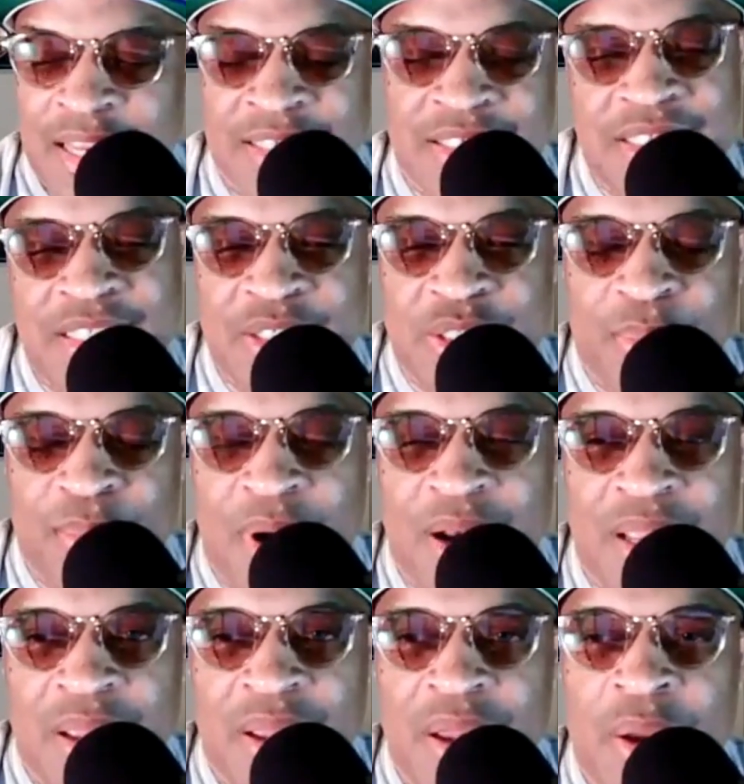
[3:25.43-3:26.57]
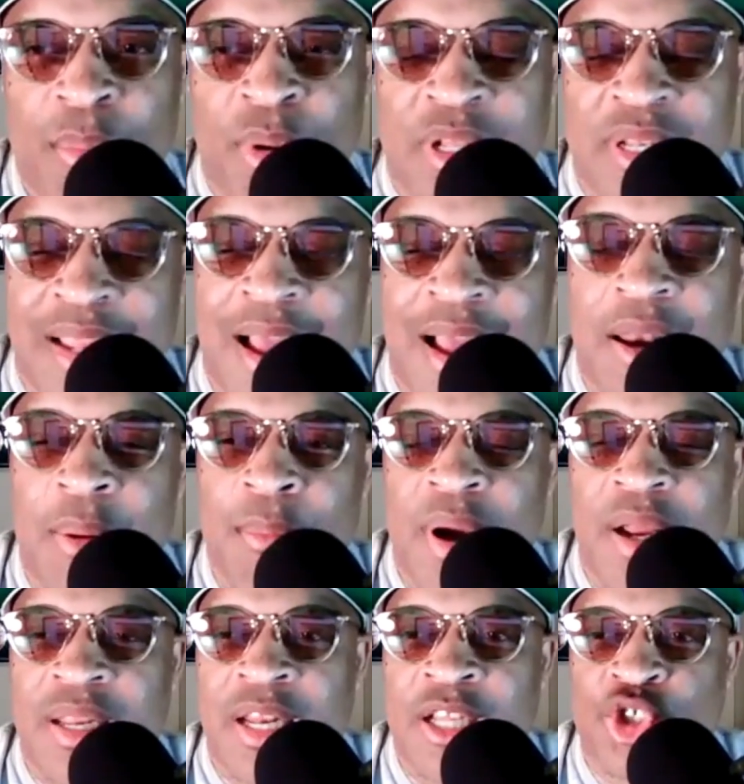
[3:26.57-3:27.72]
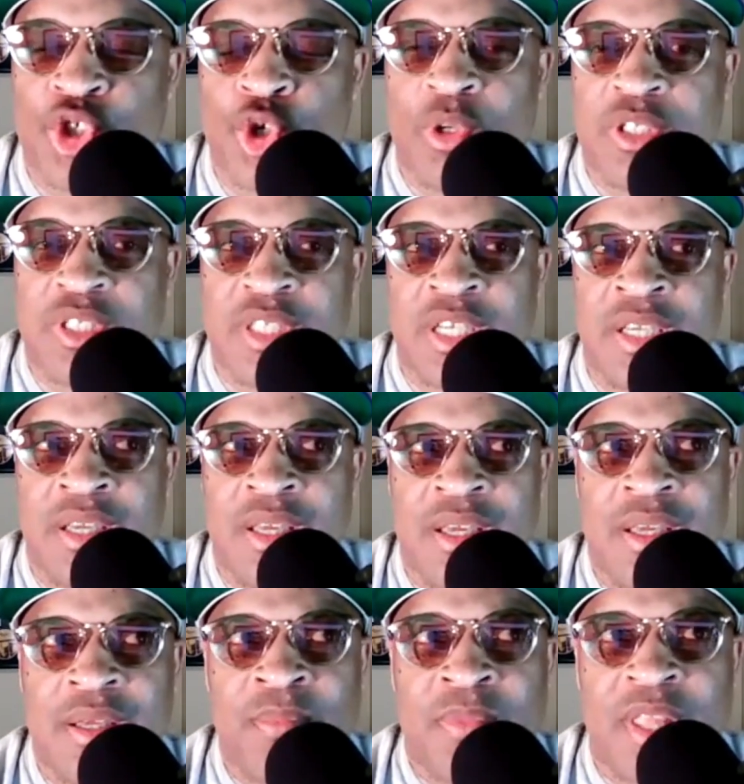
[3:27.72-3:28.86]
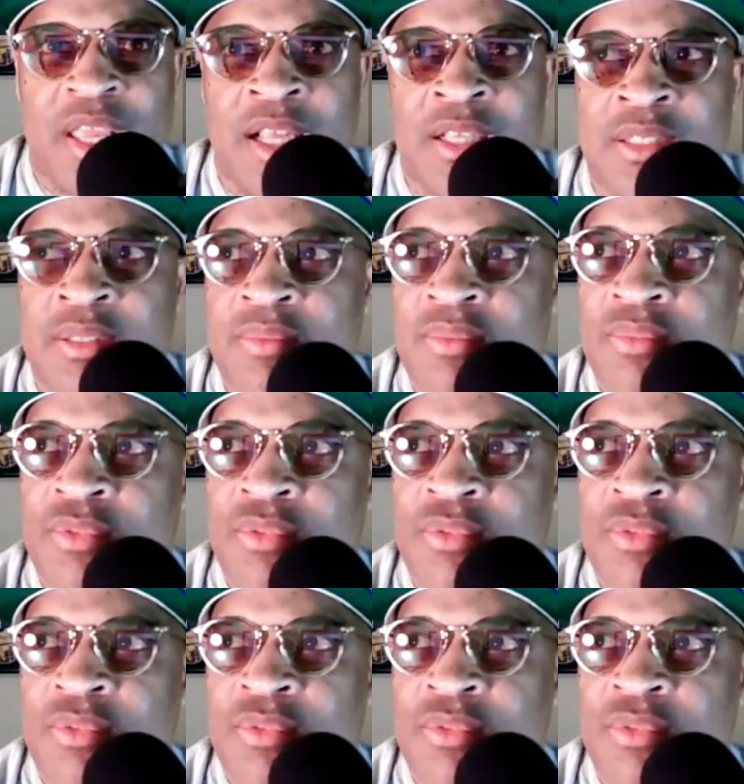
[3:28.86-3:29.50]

And seeing some money. But the kind of money that you would see is,